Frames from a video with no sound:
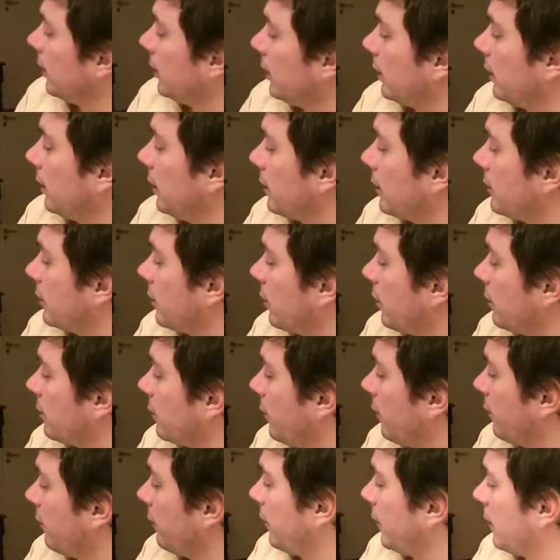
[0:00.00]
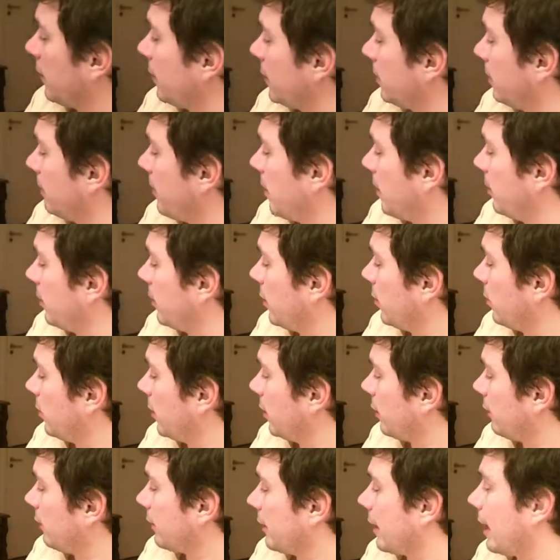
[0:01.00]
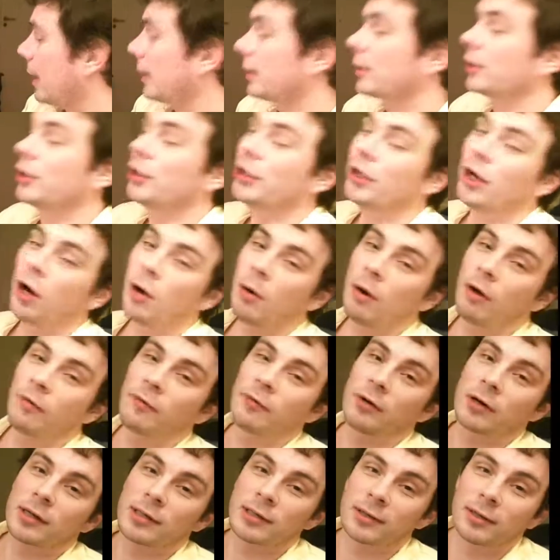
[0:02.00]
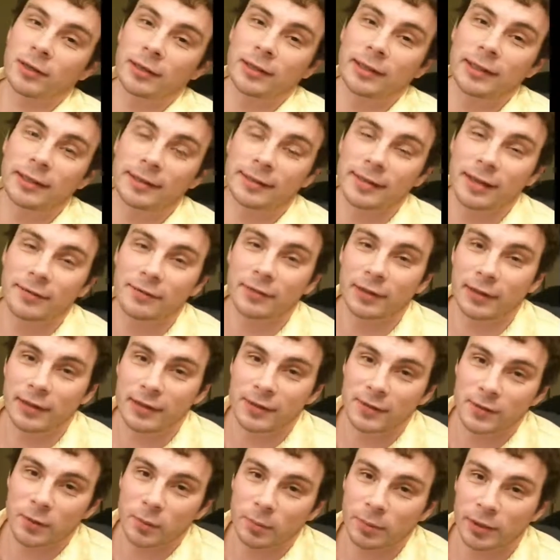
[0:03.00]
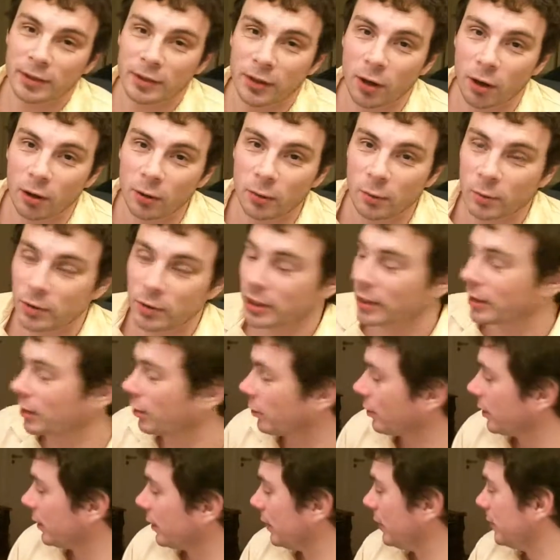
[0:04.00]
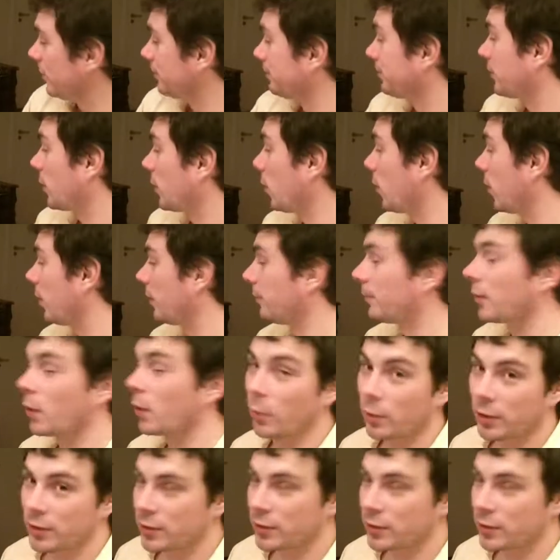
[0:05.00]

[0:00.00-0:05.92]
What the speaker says: Let's cross our fingers, maybe he will give a card. No, of course not, he's giving stupid gold, which I don't need. Well, worth a